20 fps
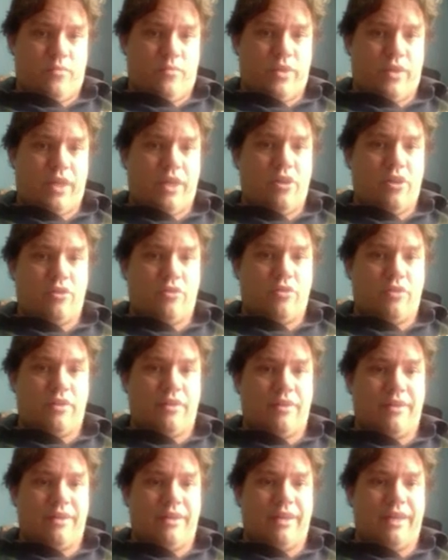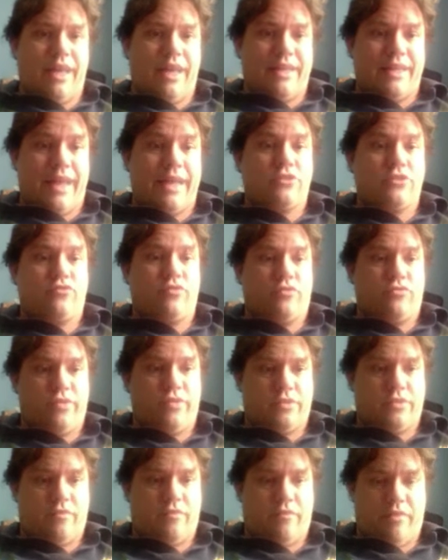We cannot get extra
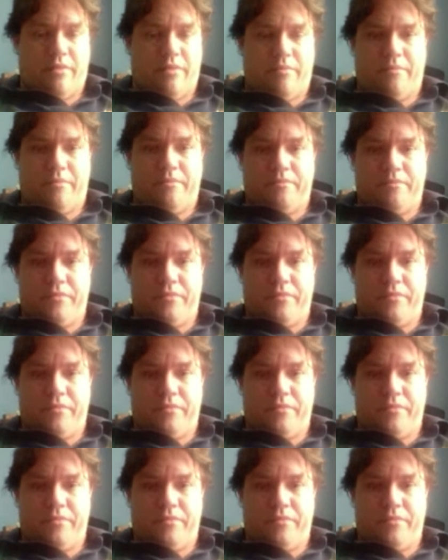tricks from them.